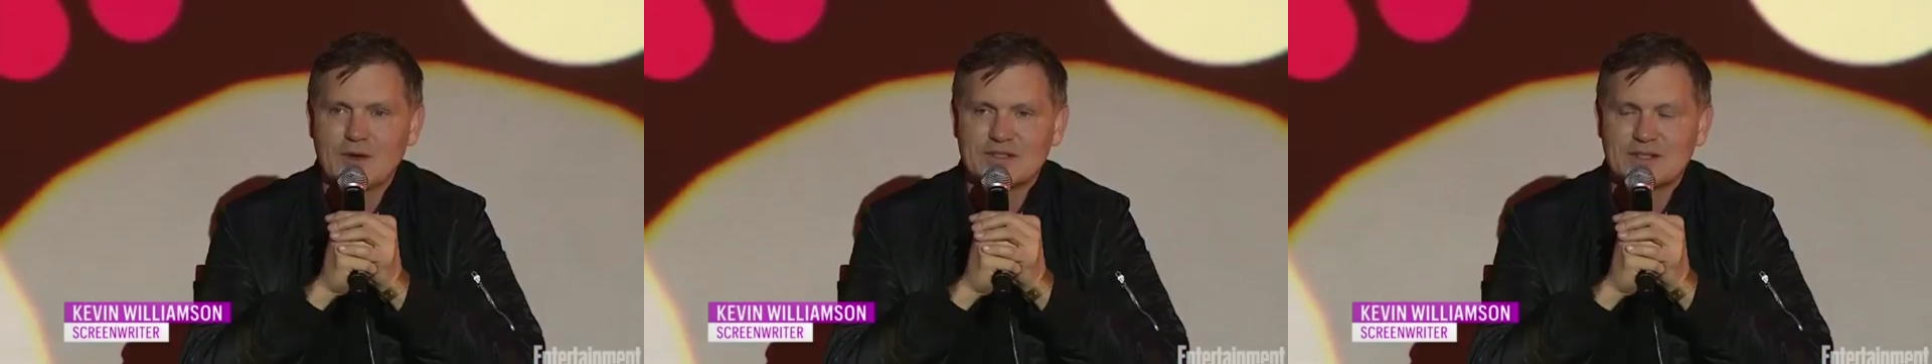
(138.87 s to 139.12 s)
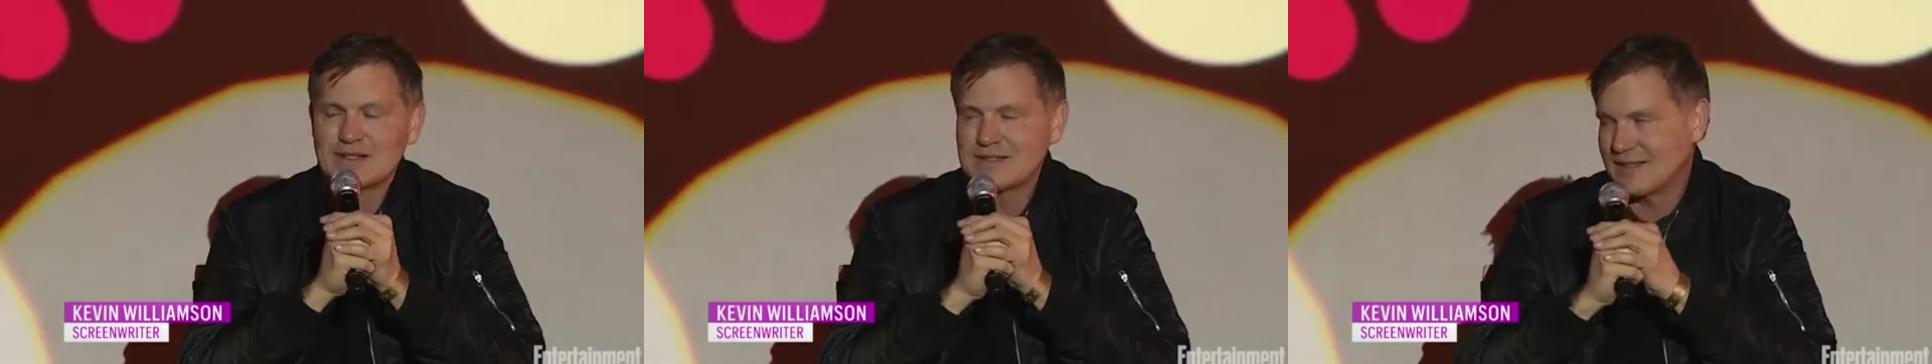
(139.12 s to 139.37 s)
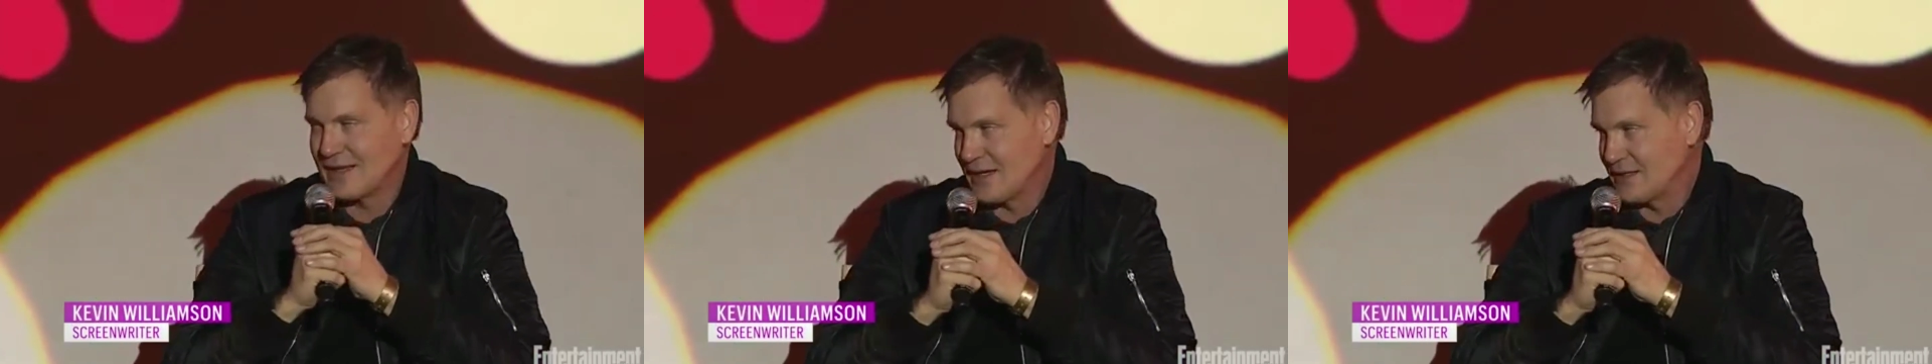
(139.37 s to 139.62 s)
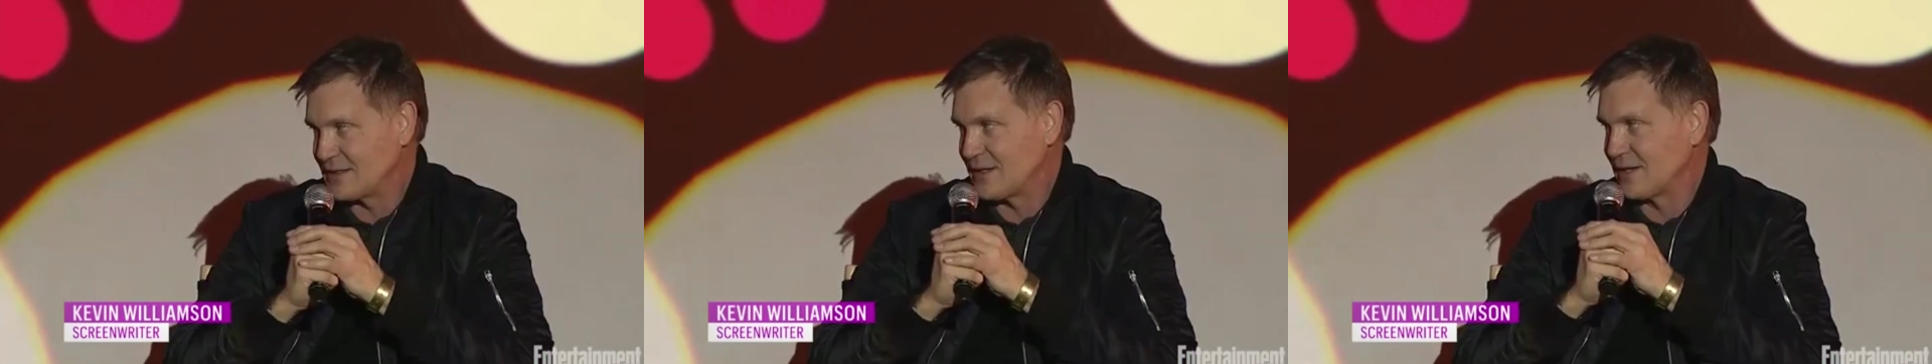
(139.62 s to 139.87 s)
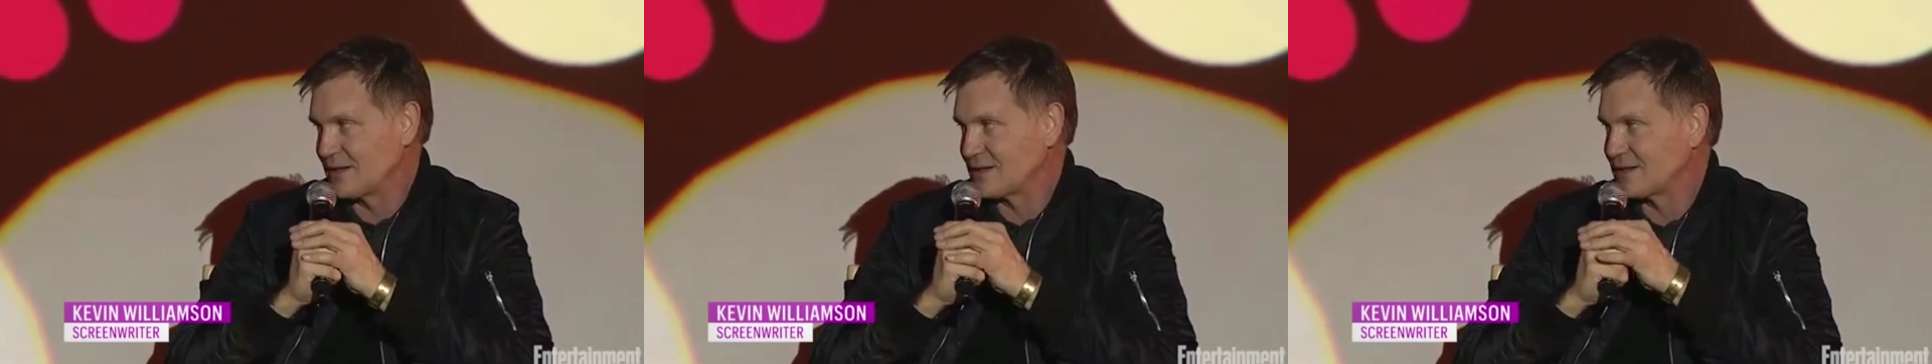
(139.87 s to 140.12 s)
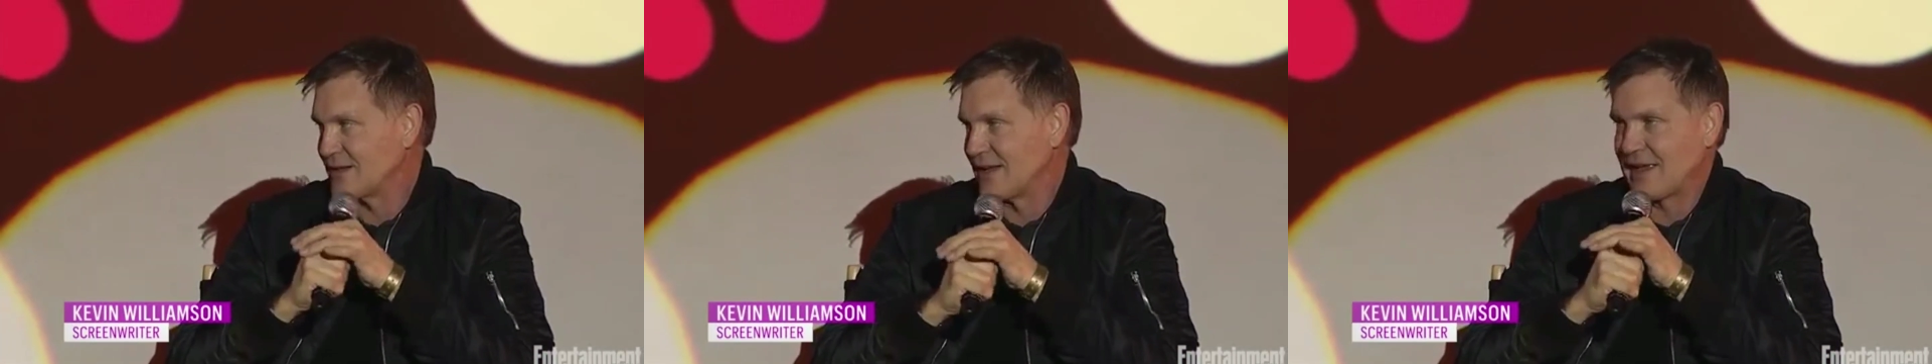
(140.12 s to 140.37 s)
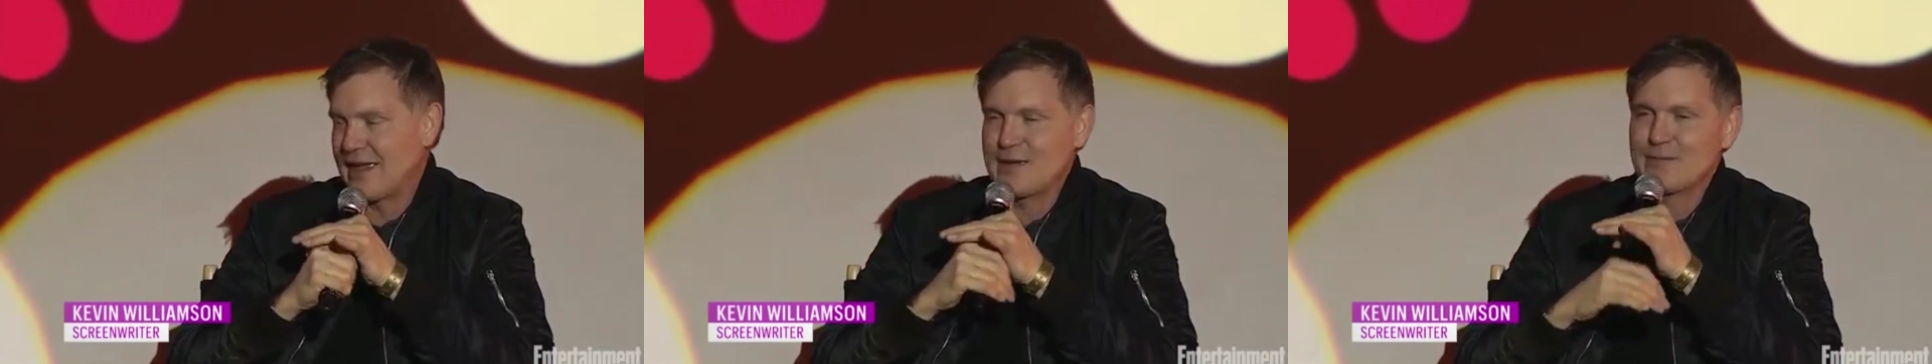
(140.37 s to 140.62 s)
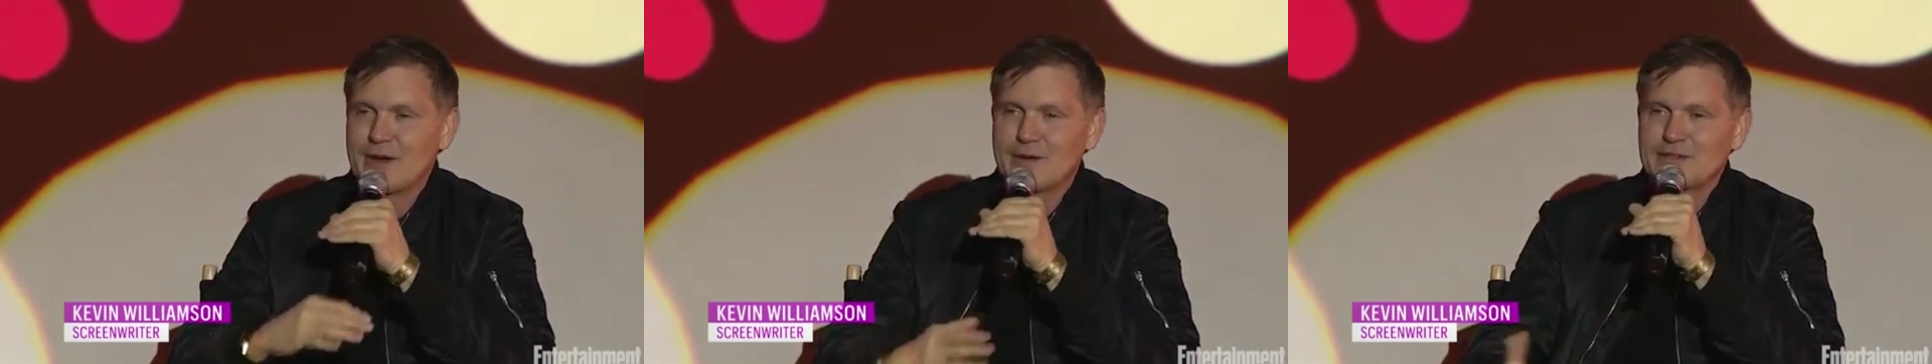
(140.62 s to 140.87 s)
Williamson, who wrote Scream
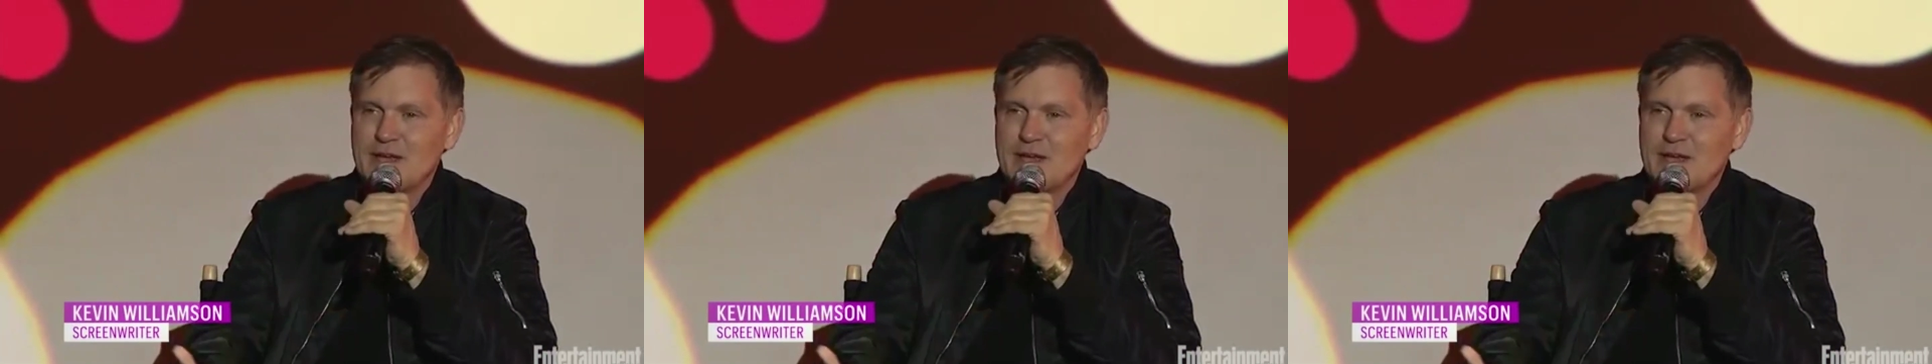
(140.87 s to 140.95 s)
1, 2,